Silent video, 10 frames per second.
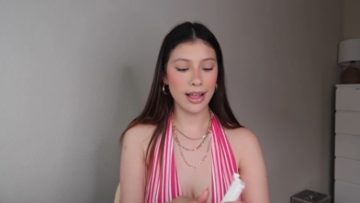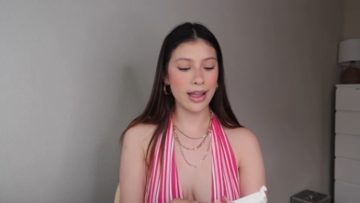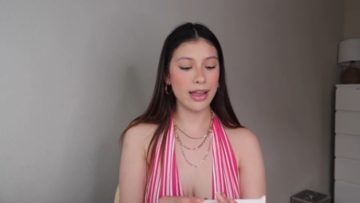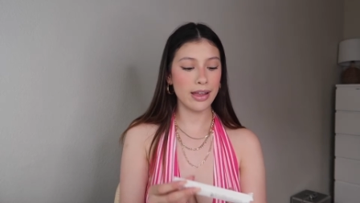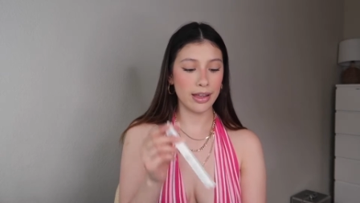
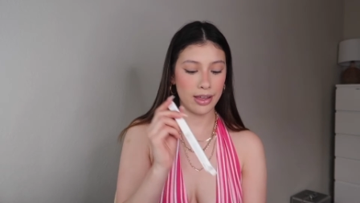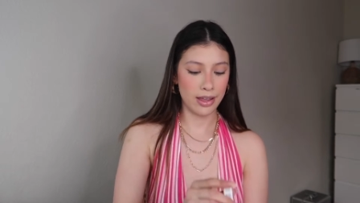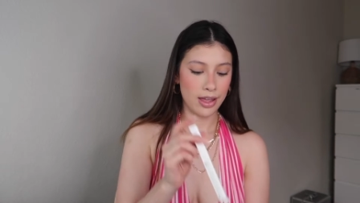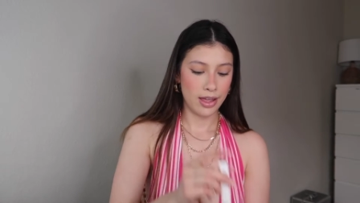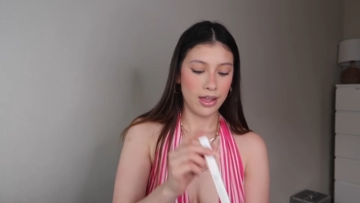like.
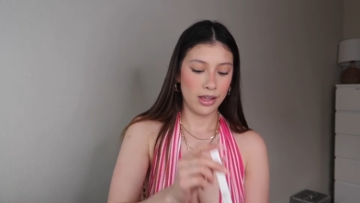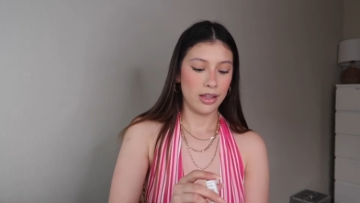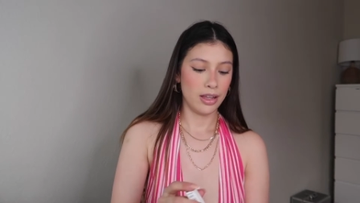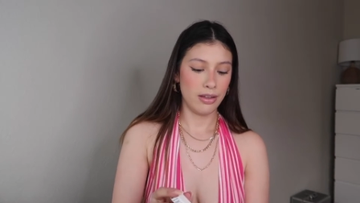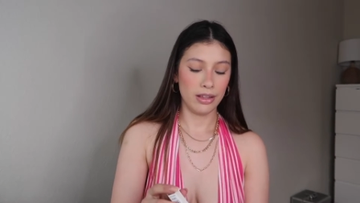
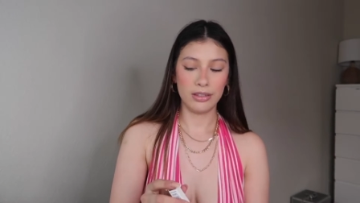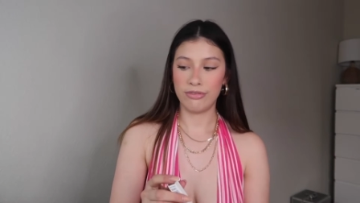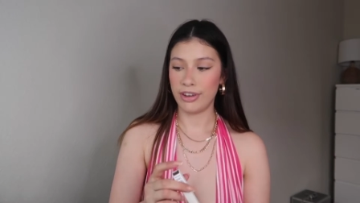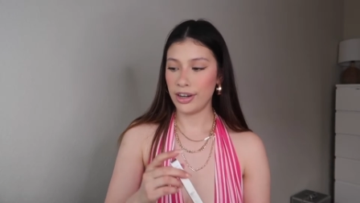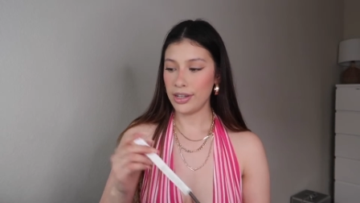It's
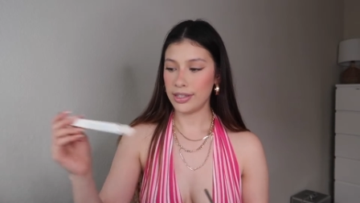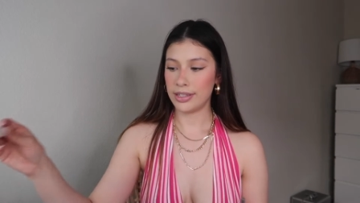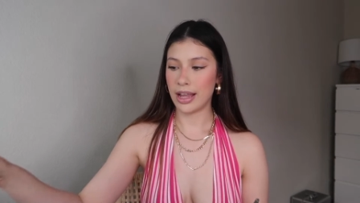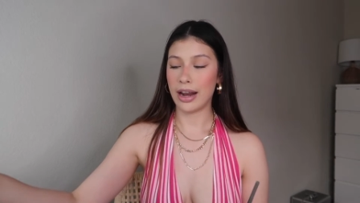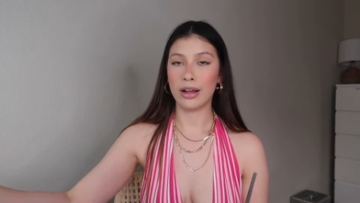very
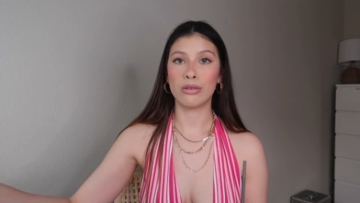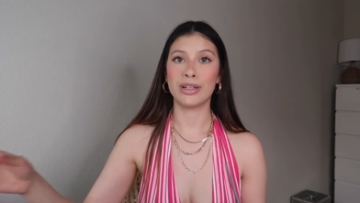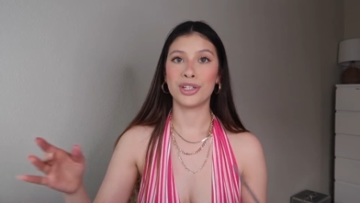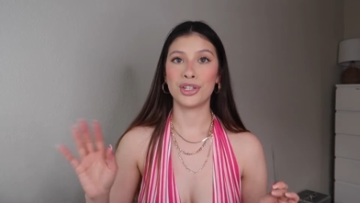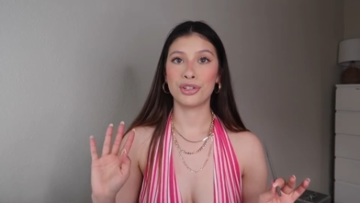aesthetic,
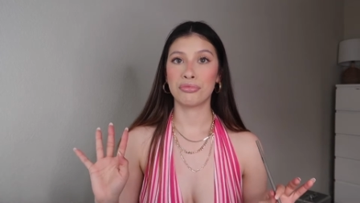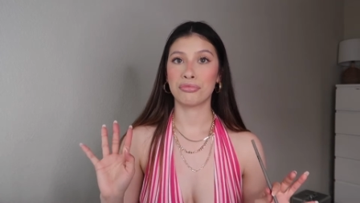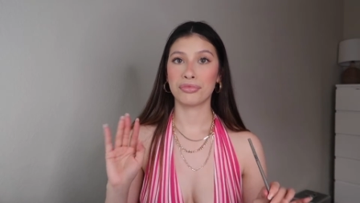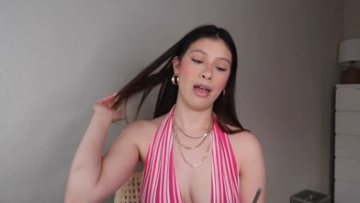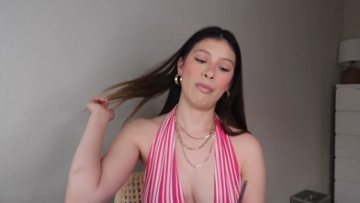which
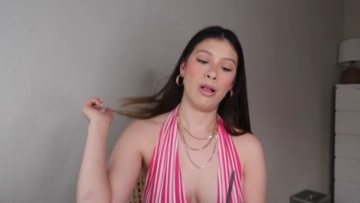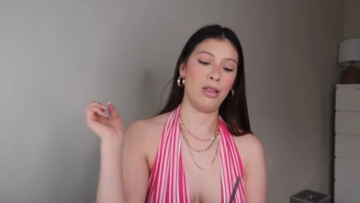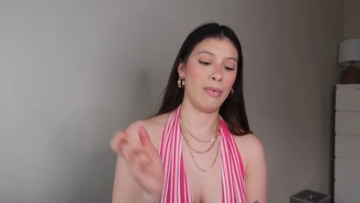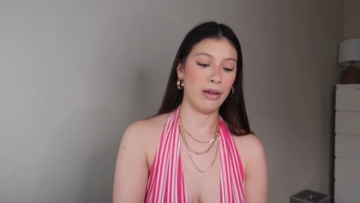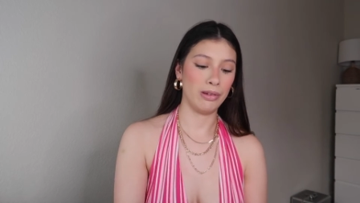I'm
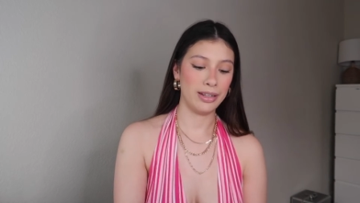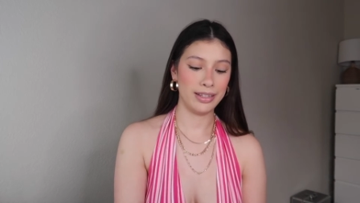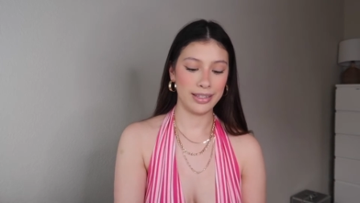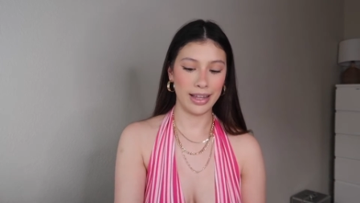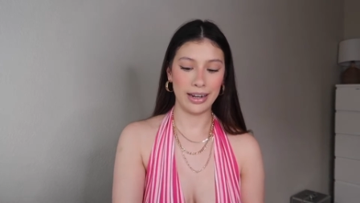all about
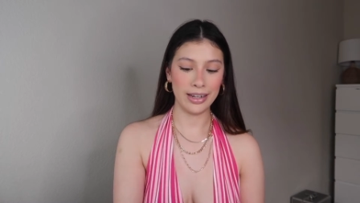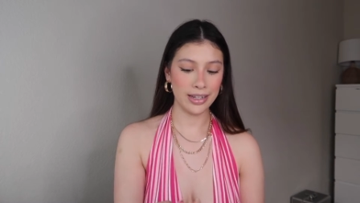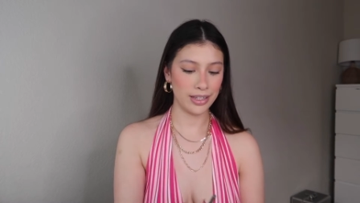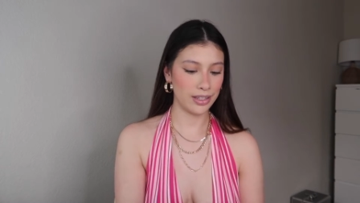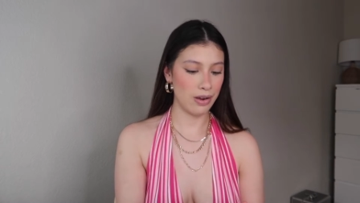
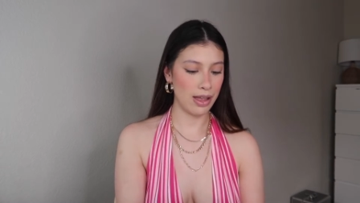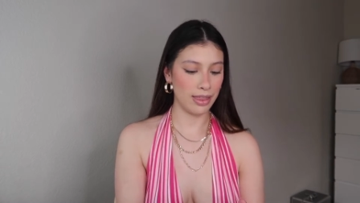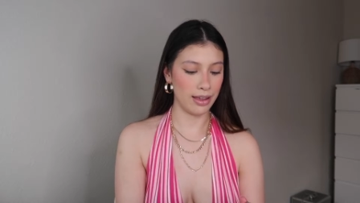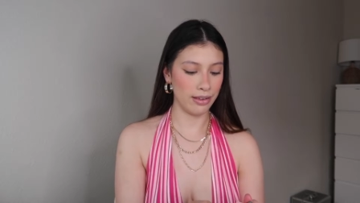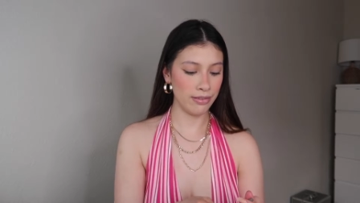aesthetics, so I
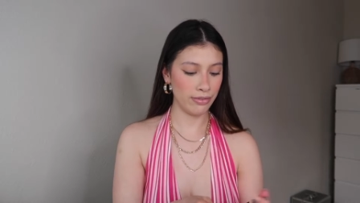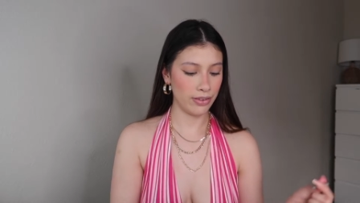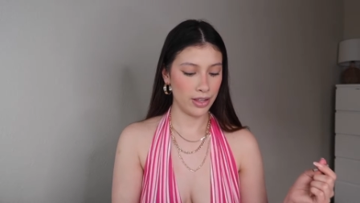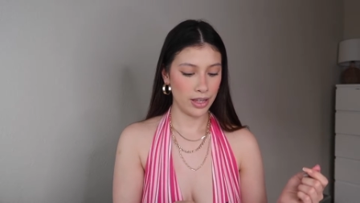love.